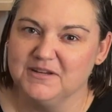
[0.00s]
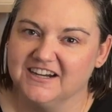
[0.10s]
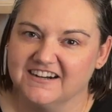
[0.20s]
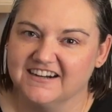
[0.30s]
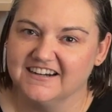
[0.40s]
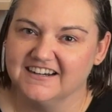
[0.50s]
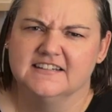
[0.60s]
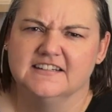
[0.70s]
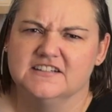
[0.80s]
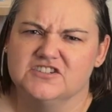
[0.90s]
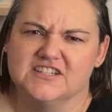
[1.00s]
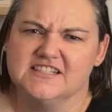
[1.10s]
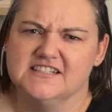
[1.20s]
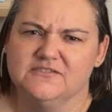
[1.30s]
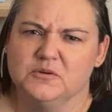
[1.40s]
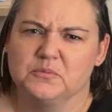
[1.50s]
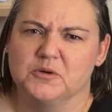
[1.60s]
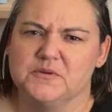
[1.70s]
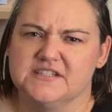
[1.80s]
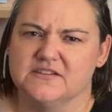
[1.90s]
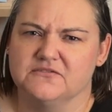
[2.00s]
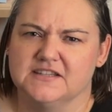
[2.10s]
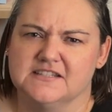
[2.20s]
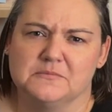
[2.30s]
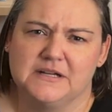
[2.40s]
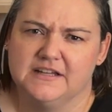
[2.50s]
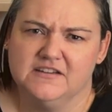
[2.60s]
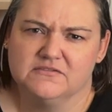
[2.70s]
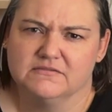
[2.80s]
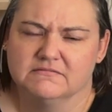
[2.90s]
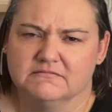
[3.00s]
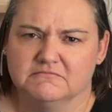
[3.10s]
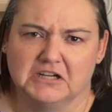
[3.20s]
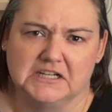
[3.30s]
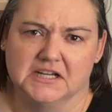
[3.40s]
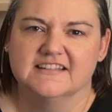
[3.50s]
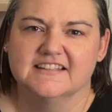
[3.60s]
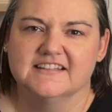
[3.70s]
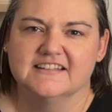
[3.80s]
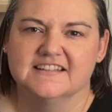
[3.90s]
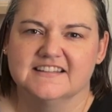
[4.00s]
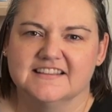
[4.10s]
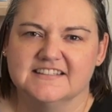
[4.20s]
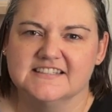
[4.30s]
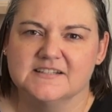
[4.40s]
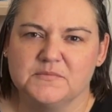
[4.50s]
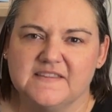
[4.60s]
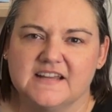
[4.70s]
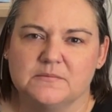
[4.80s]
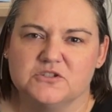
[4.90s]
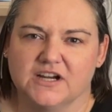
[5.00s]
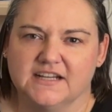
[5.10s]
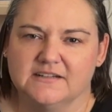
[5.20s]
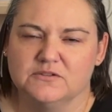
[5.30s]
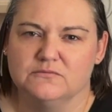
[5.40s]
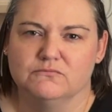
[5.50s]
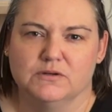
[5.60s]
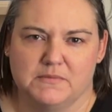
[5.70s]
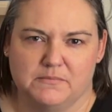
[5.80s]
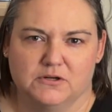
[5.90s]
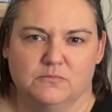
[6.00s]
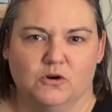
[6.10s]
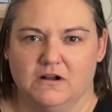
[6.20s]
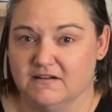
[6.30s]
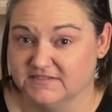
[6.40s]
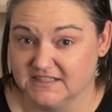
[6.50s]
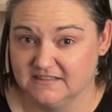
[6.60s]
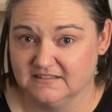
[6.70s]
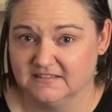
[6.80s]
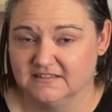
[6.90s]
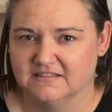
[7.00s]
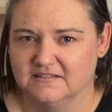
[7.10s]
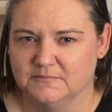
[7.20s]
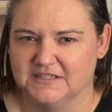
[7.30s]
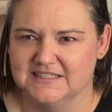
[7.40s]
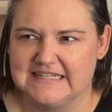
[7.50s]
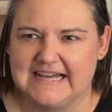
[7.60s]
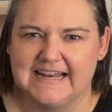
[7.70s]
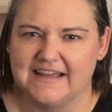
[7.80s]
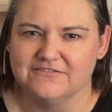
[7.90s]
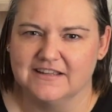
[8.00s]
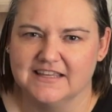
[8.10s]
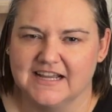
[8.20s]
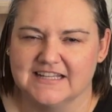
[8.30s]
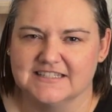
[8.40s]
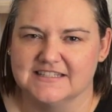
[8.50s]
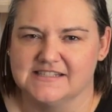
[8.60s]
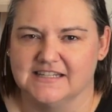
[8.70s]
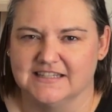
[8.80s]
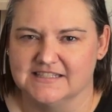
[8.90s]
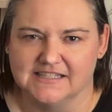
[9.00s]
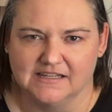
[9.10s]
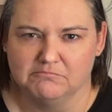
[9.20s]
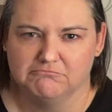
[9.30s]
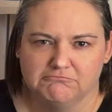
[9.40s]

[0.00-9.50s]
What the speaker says: yarn, just a different purpose that fits into my life right now. This is something that I'm trying to remember more often because not everything has to stay the same.